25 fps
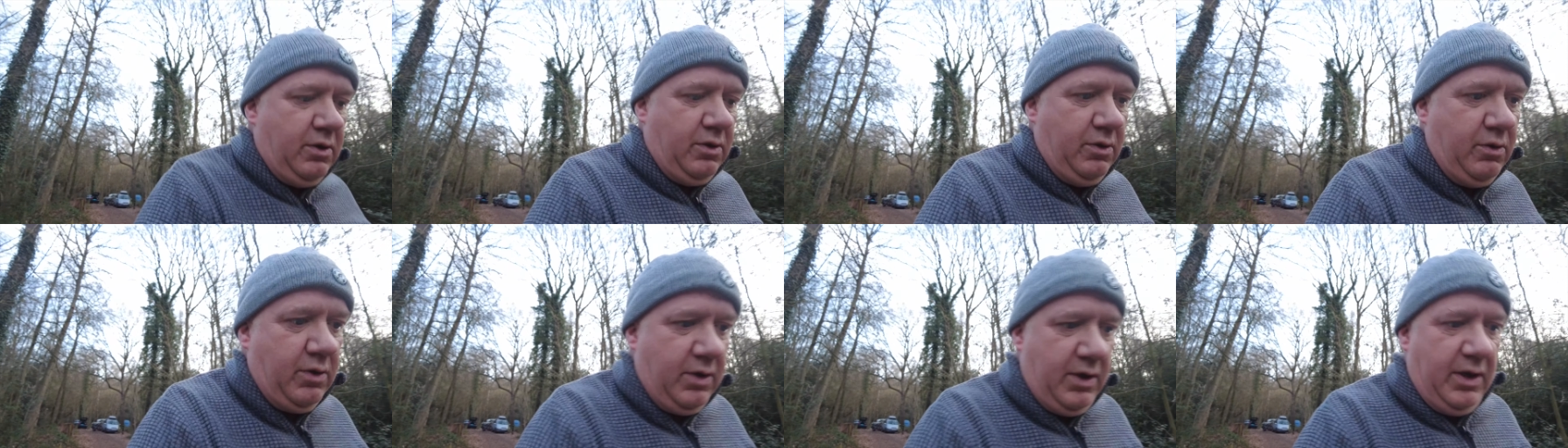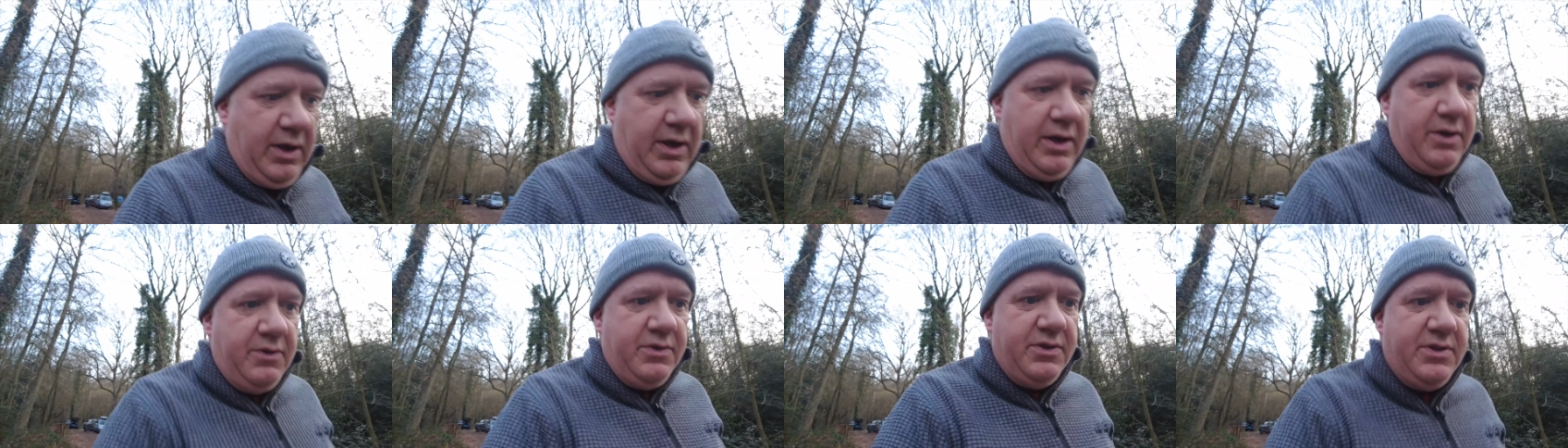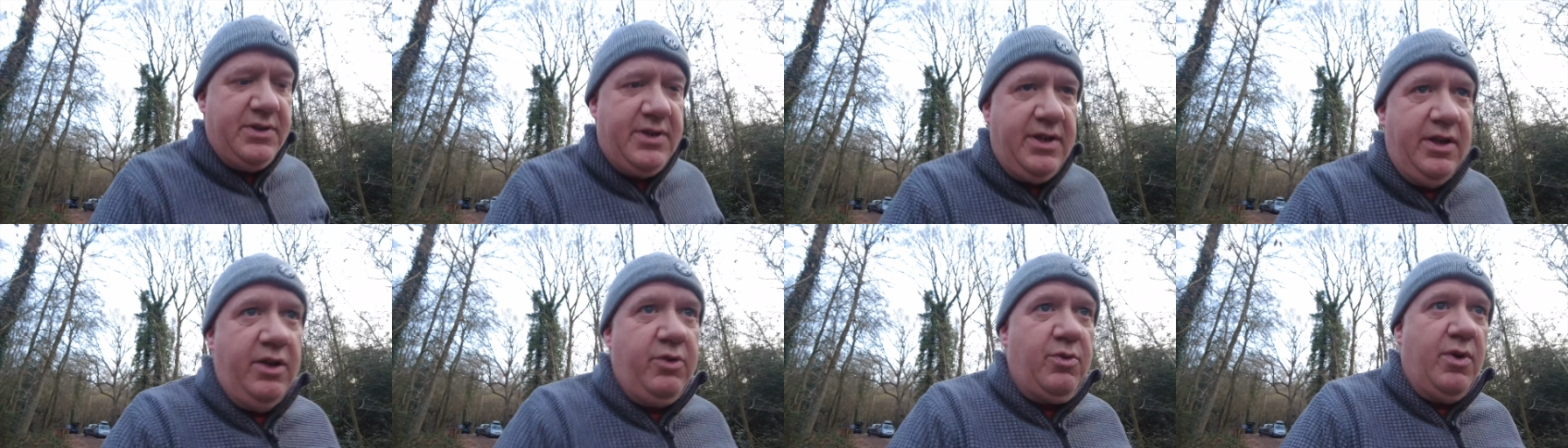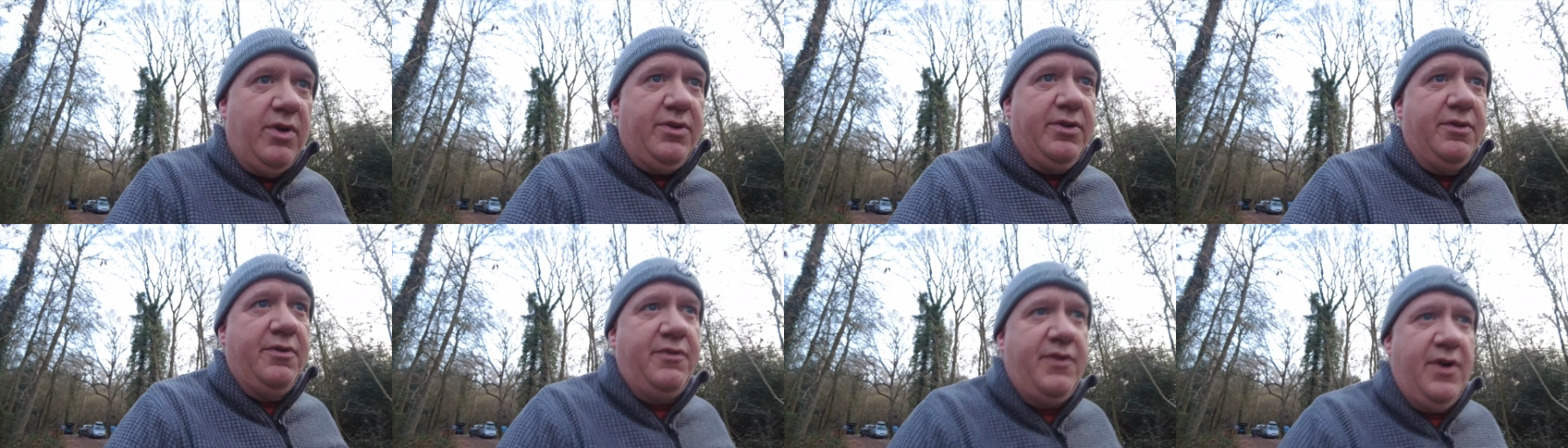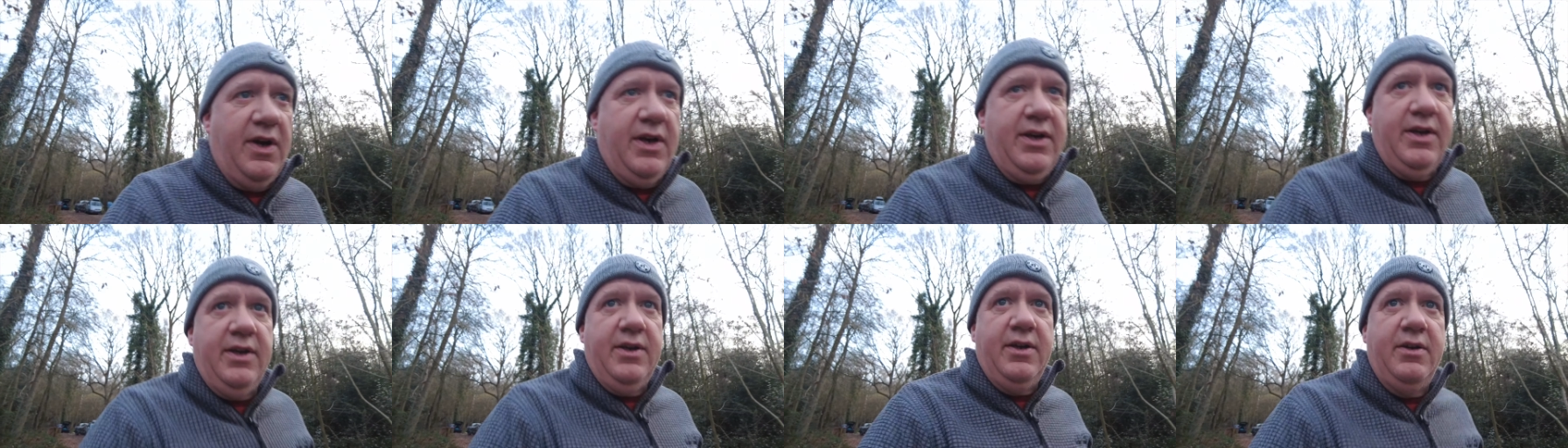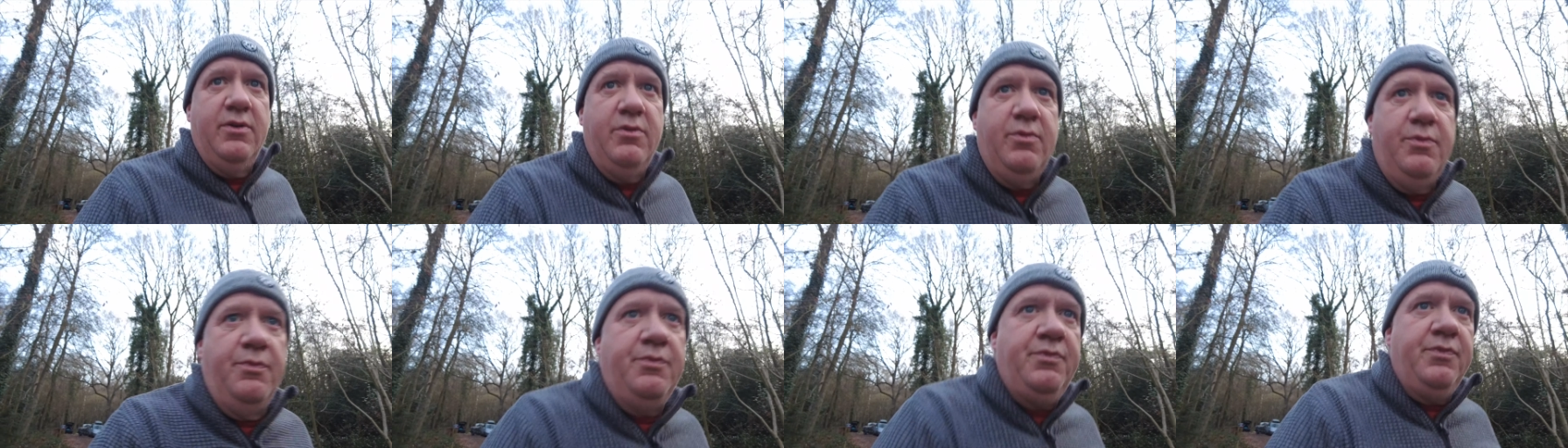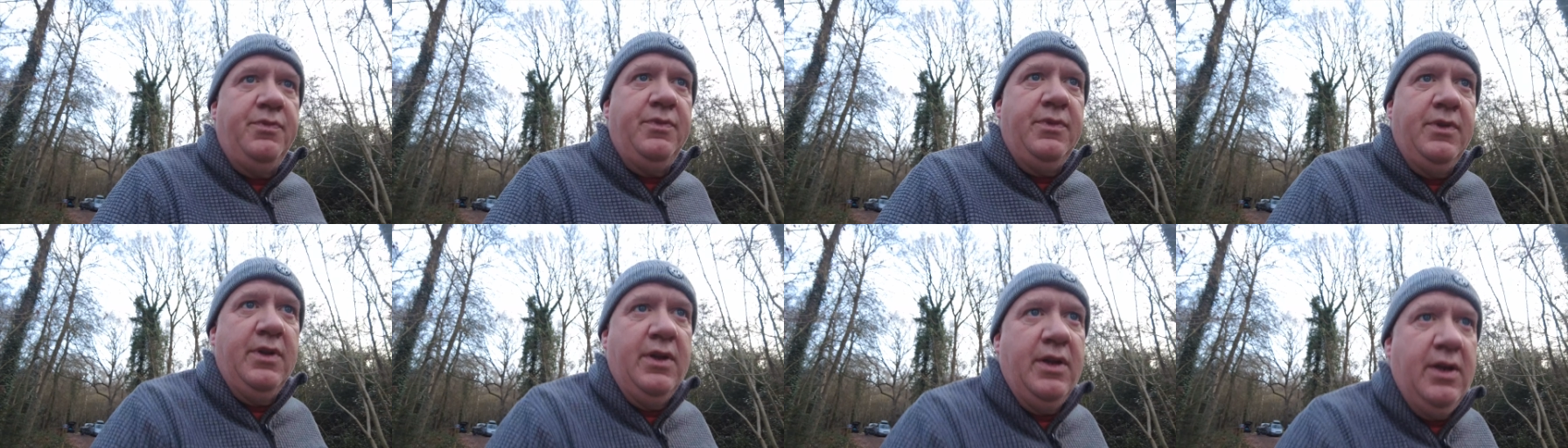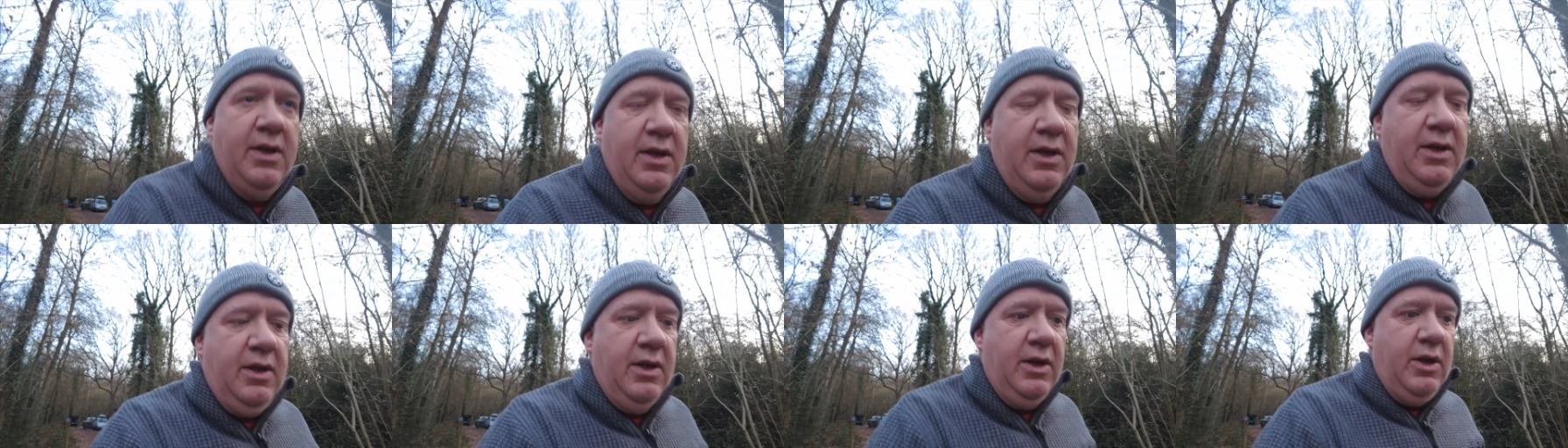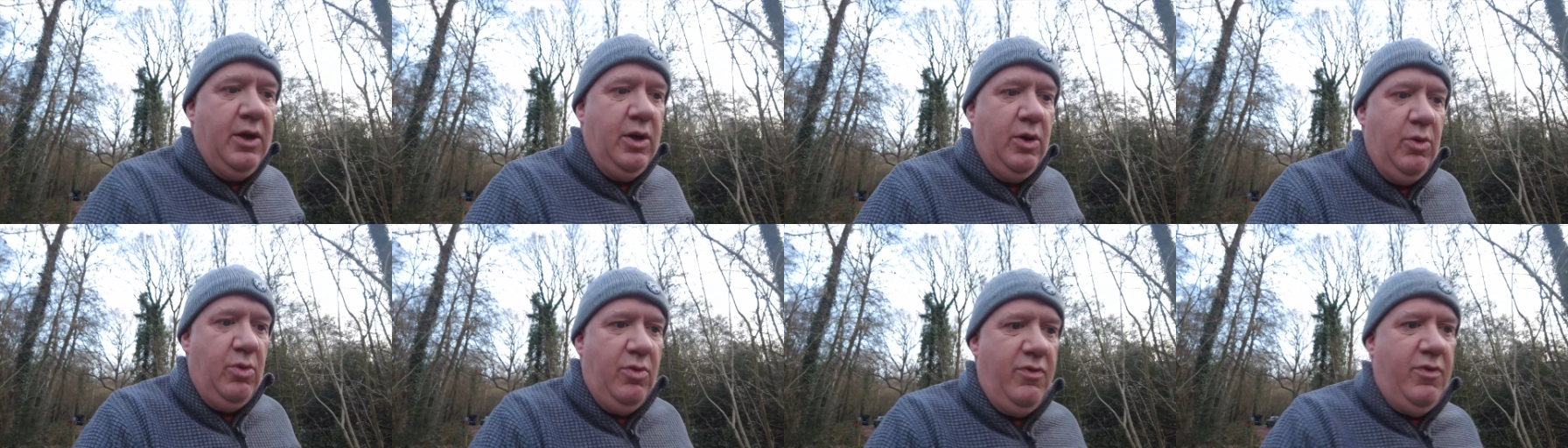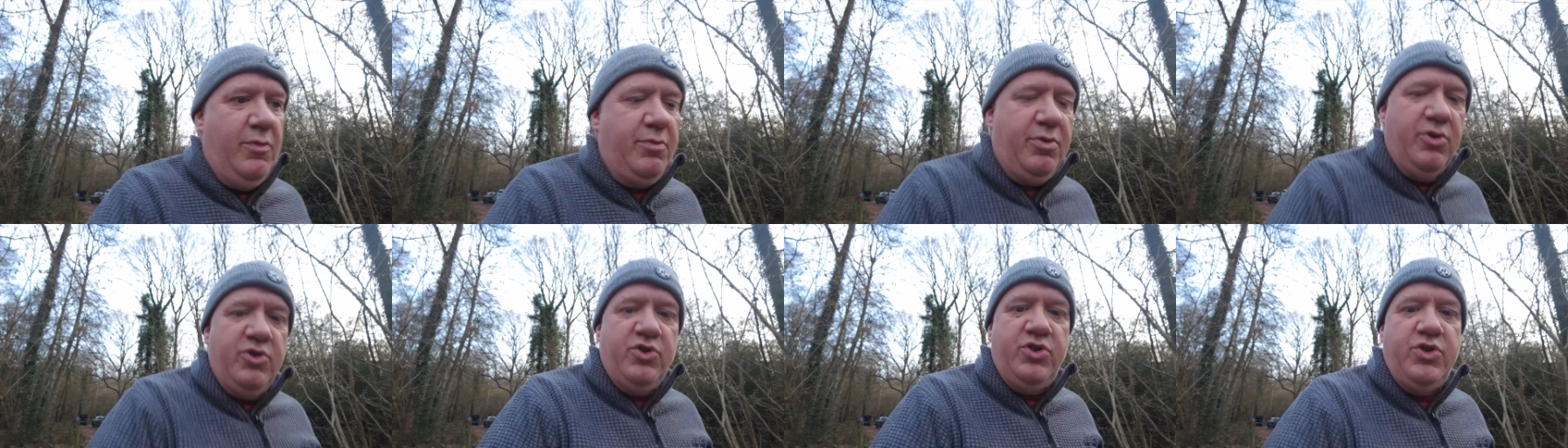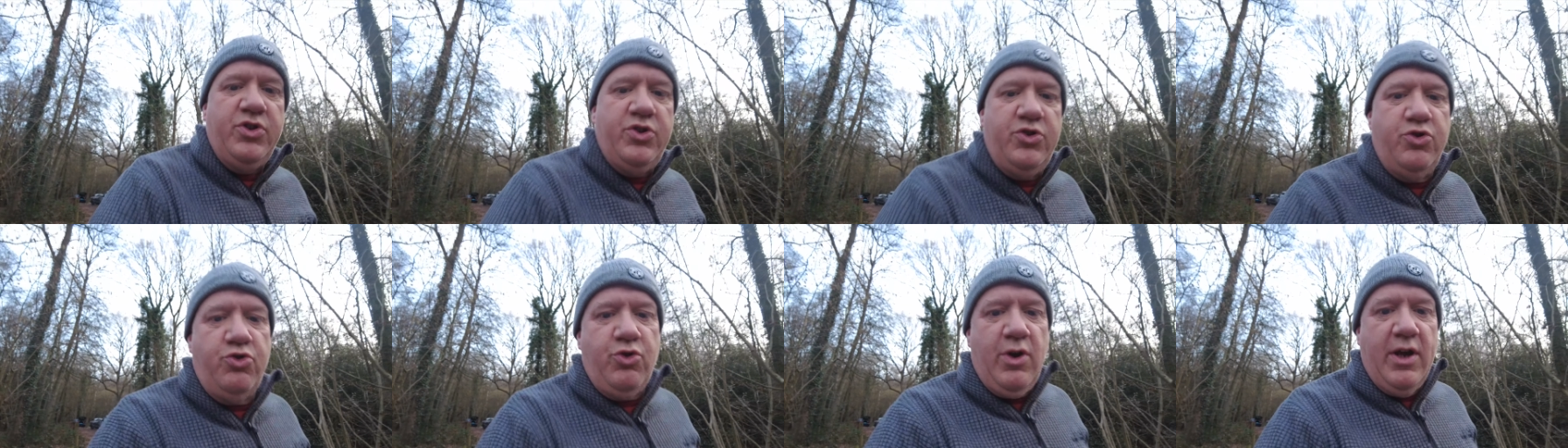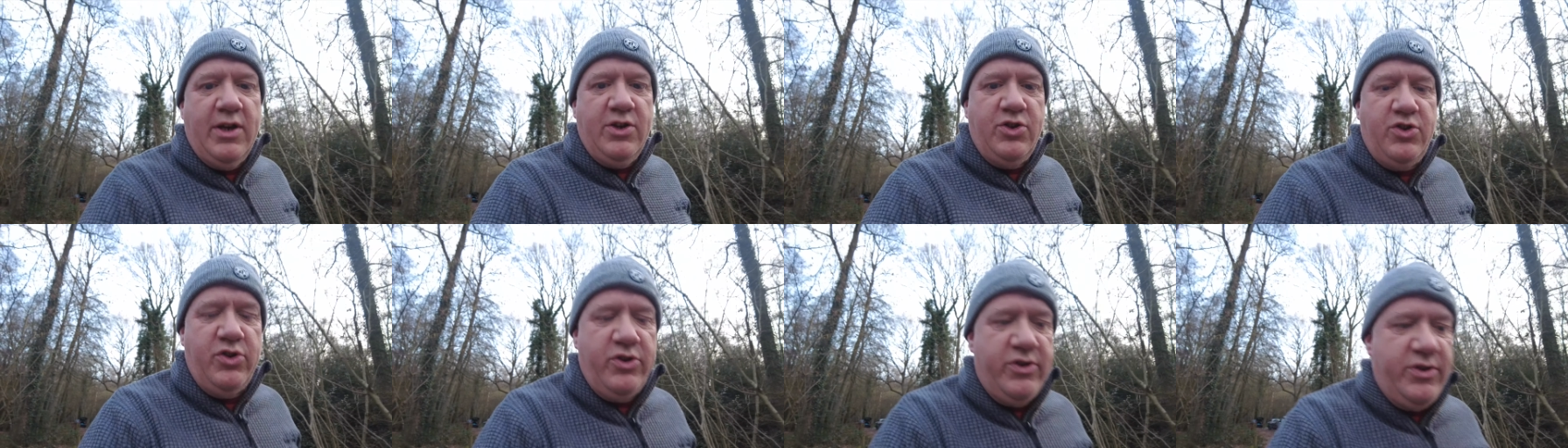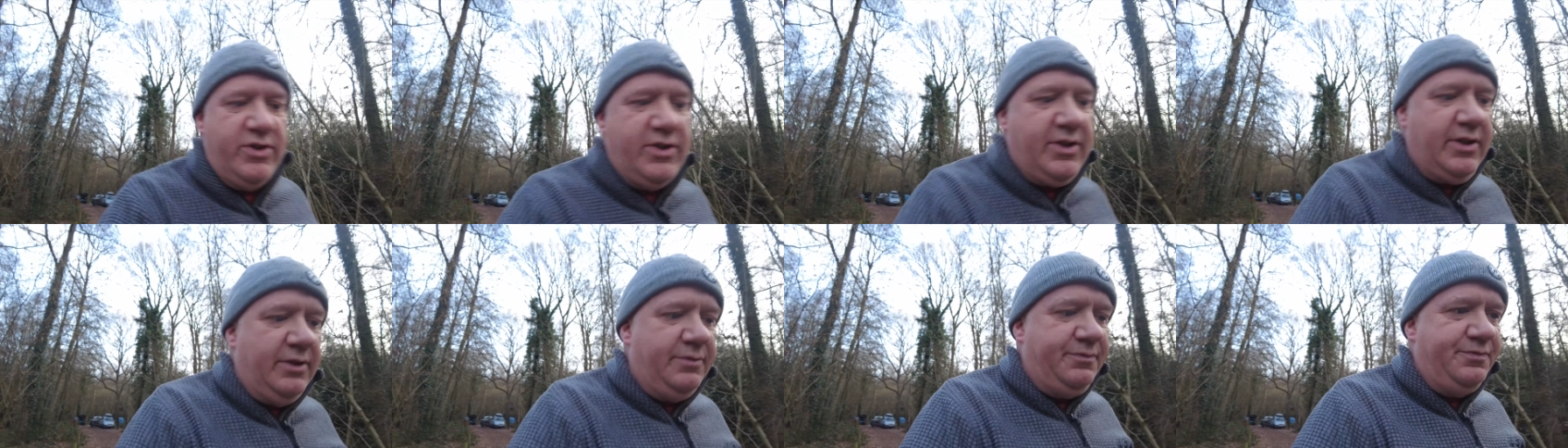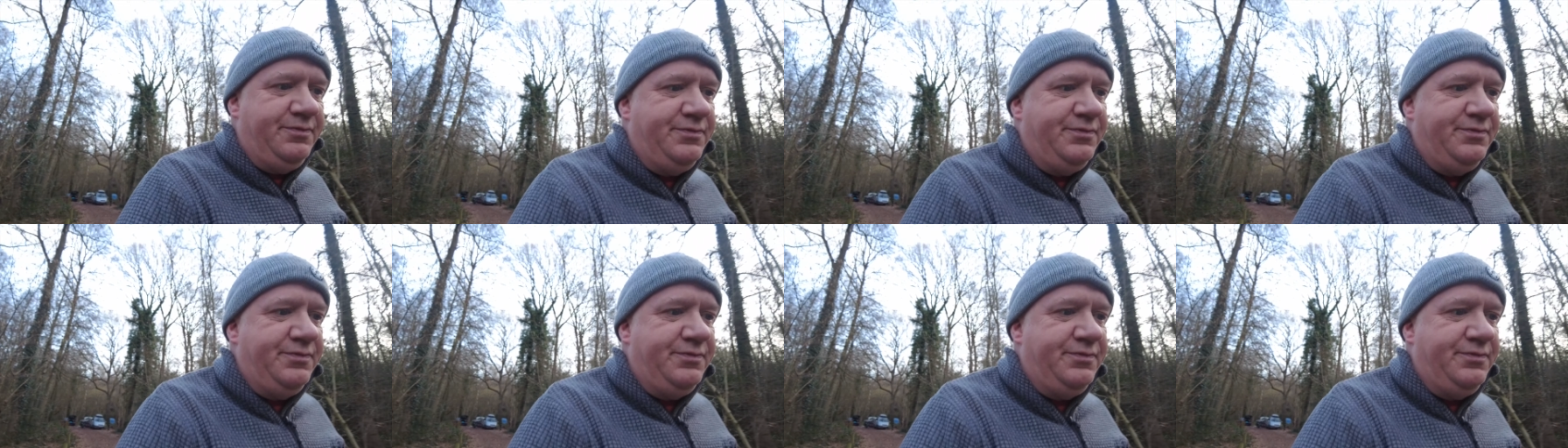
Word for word: Uh, sitting around the fire with a bunch of strangers.